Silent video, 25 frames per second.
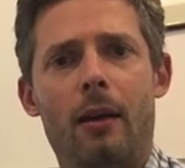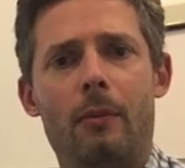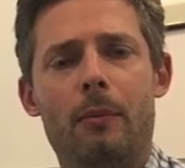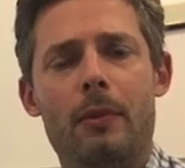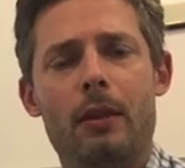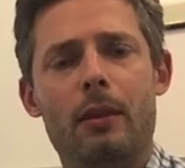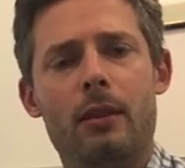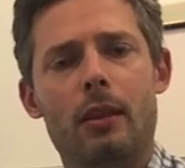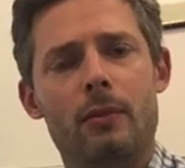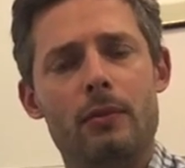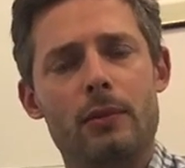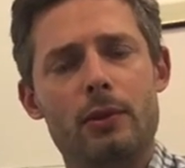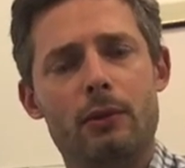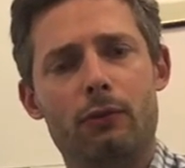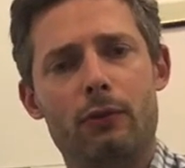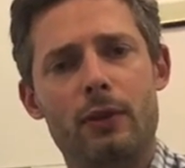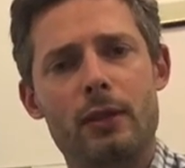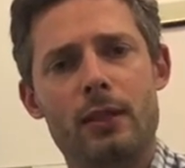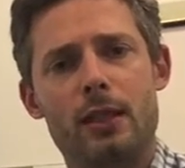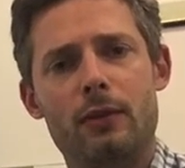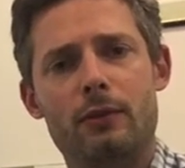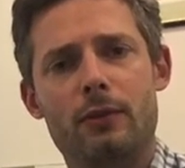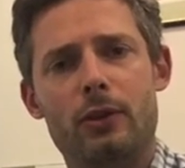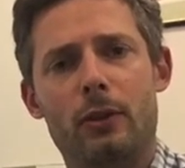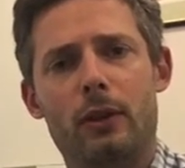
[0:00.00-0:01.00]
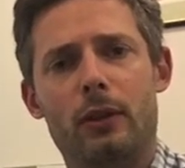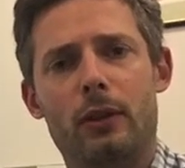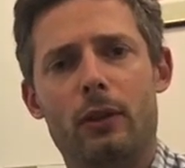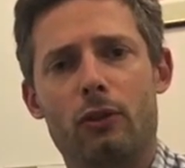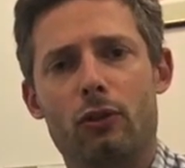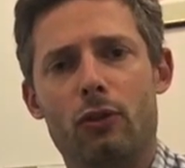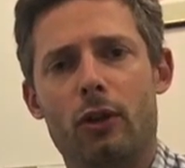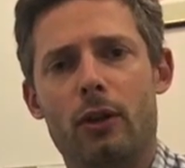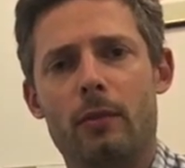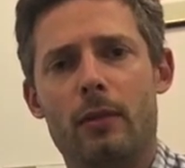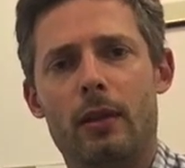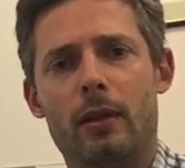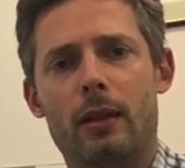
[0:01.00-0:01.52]
In terms of risk of doing the
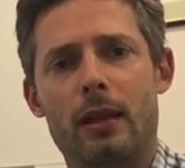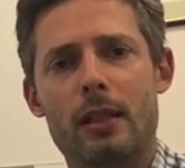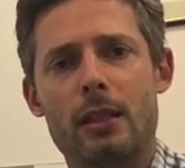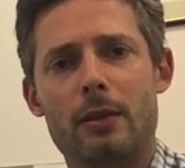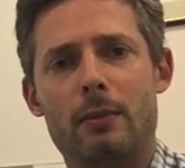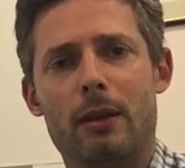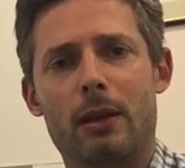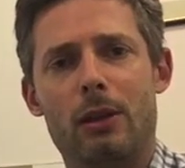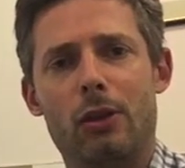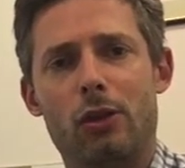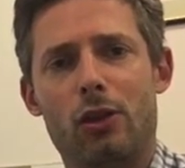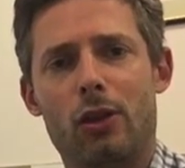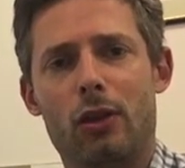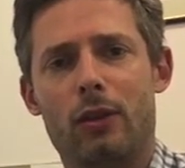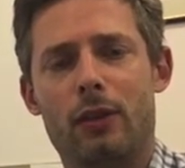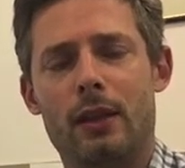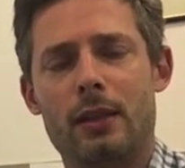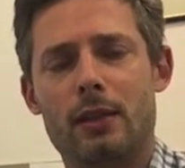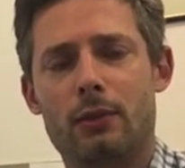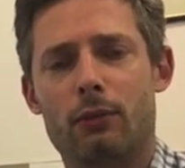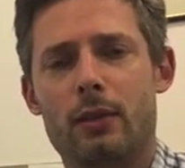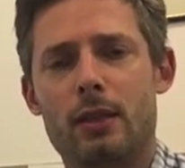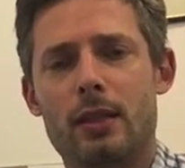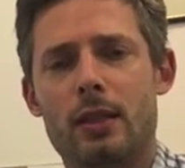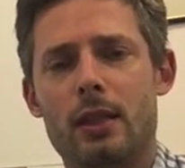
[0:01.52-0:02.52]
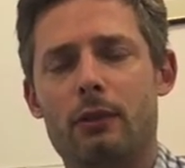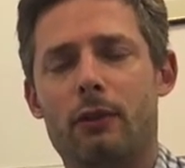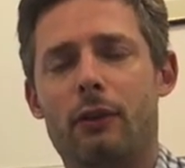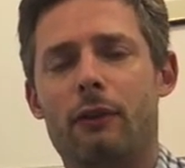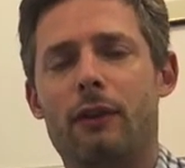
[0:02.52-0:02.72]
treatment, as I mentioned, there's a risk of